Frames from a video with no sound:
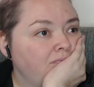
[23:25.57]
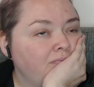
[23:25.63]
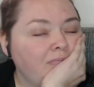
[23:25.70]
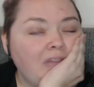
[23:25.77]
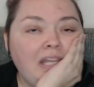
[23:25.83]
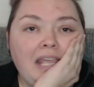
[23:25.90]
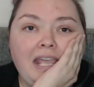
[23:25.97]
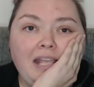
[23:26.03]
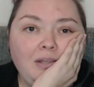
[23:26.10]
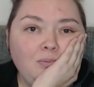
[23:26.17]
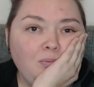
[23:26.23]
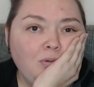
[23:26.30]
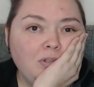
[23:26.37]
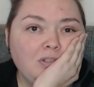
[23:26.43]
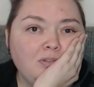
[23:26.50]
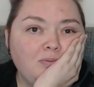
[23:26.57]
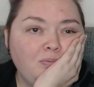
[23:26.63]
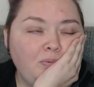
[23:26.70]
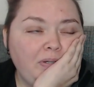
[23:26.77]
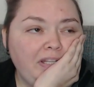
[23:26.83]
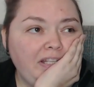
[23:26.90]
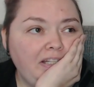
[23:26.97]
That was
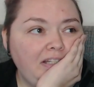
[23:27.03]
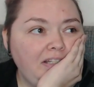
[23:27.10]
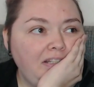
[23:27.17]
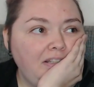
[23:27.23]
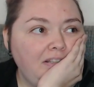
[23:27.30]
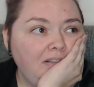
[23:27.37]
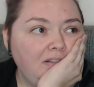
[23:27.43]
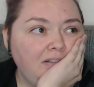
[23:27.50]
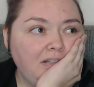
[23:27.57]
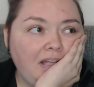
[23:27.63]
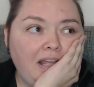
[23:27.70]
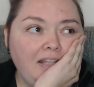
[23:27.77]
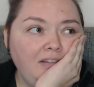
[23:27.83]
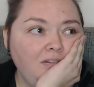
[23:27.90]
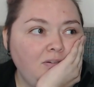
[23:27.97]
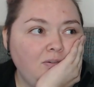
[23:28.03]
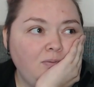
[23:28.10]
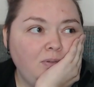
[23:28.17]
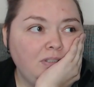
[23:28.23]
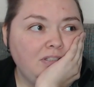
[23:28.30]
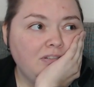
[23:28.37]
really... I don't know what is